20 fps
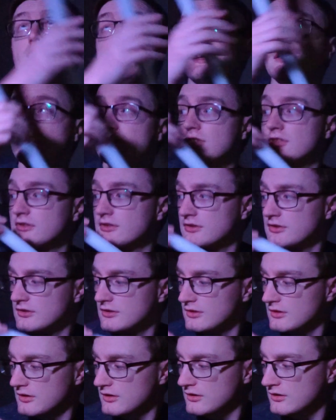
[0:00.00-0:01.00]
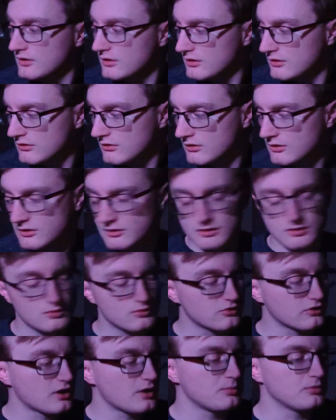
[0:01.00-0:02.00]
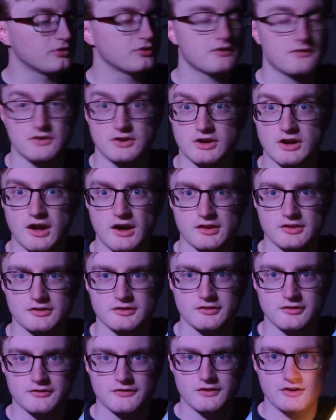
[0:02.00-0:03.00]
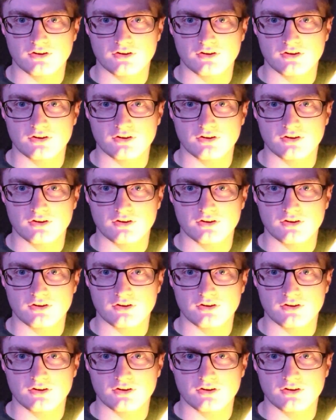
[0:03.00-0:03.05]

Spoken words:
Let's go with a couple of different colors.